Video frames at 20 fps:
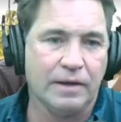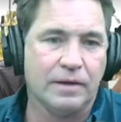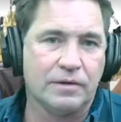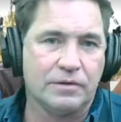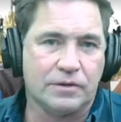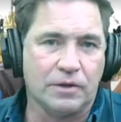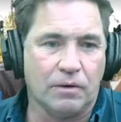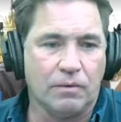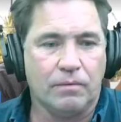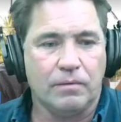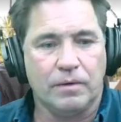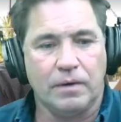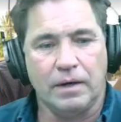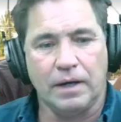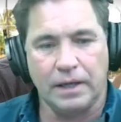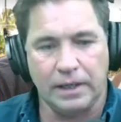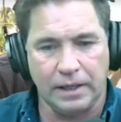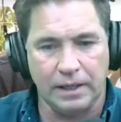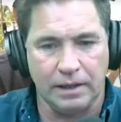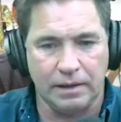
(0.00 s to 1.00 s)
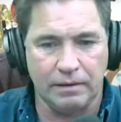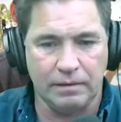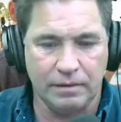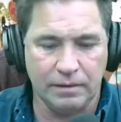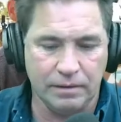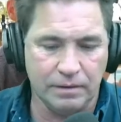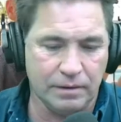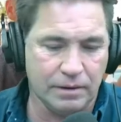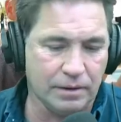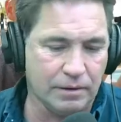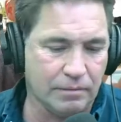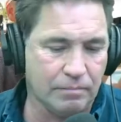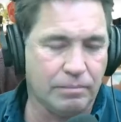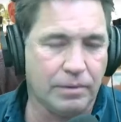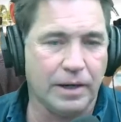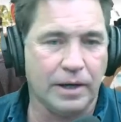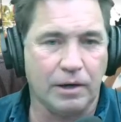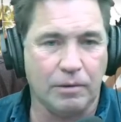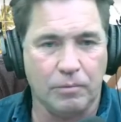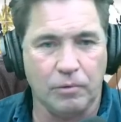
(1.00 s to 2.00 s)
So again, you know,
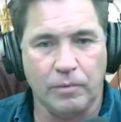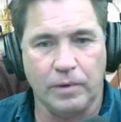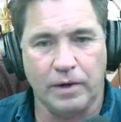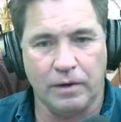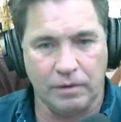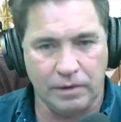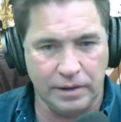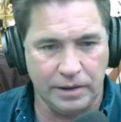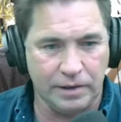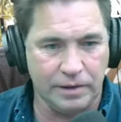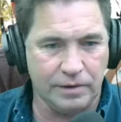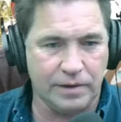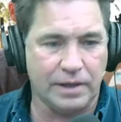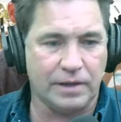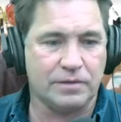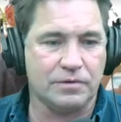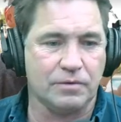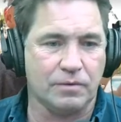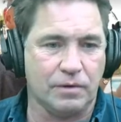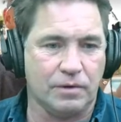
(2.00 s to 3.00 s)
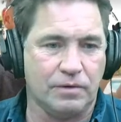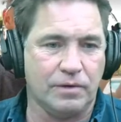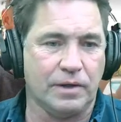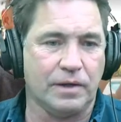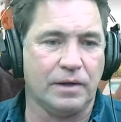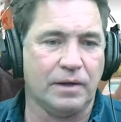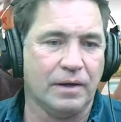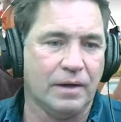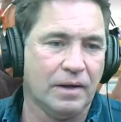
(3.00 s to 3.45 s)
buyer beware on any of that sort of thing.